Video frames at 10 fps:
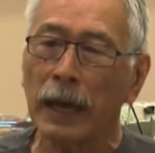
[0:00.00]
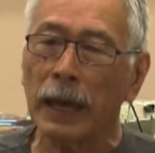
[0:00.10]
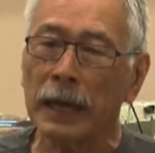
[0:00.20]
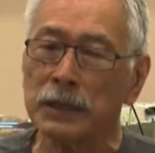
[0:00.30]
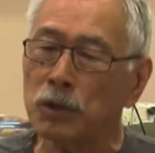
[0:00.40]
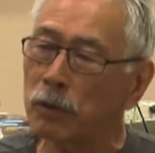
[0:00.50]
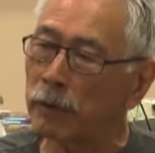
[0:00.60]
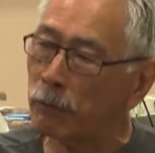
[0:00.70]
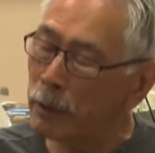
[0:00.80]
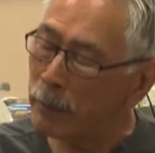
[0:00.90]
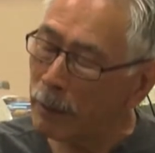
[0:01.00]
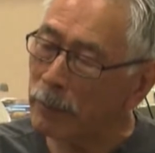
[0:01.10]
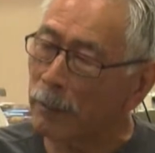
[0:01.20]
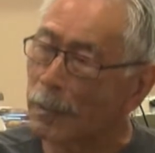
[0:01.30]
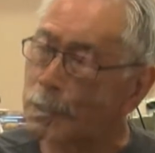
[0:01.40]
as you
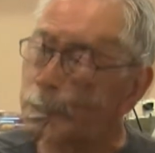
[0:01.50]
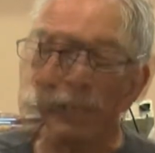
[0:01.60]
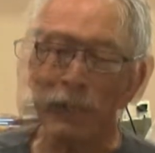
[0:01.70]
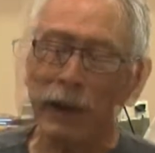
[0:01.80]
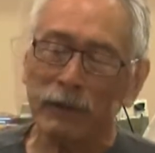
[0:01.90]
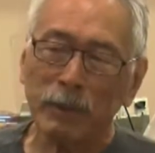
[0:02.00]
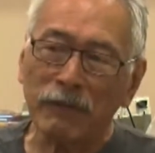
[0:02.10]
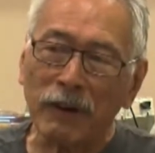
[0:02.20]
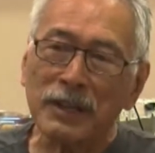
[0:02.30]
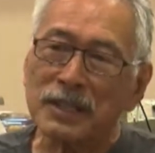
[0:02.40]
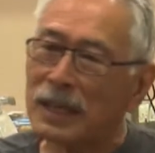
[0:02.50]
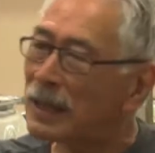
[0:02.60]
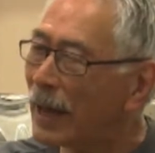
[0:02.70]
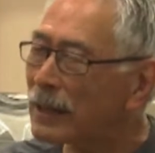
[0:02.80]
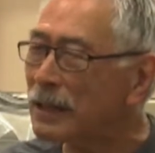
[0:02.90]
remember it. You have to be very
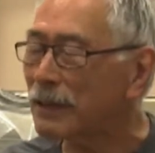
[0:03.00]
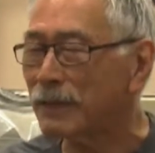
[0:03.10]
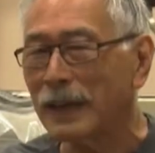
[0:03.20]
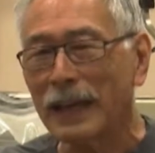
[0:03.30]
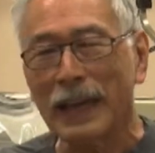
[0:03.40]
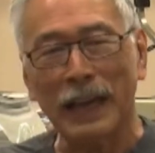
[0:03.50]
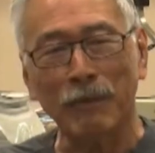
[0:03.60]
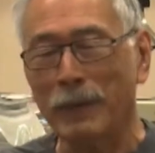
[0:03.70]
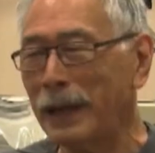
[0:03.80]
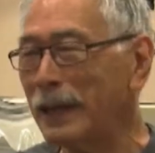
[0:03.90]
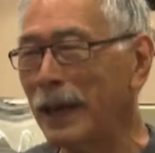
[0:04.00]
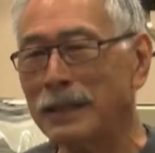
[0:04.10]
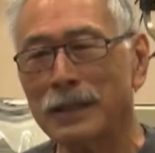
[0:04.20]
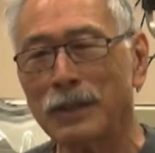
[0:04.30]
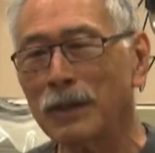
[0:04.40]
selective. In many
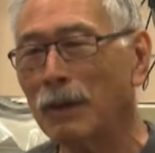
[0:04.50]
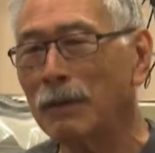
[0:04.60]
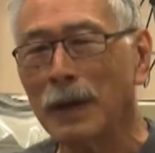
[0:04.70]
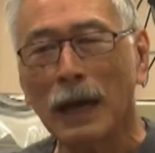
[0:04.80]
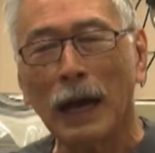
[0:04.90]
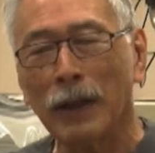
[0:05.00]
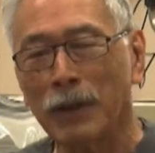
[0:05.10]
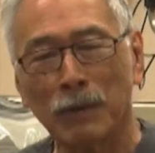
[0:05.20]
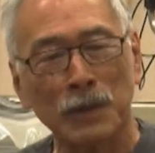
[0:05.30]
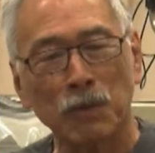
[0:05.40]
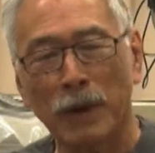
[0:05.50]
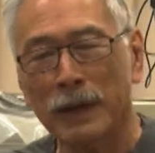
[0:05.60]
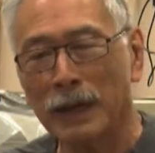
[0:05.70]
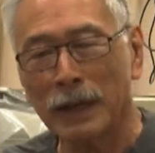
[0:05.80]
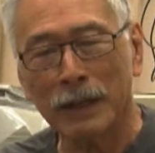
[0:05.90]
cases, there was
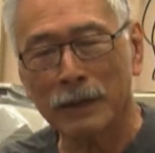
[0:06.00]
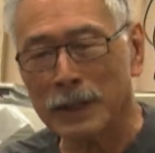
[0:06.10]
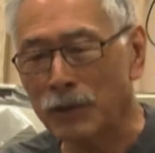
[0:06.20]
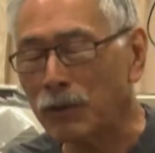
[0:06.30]
a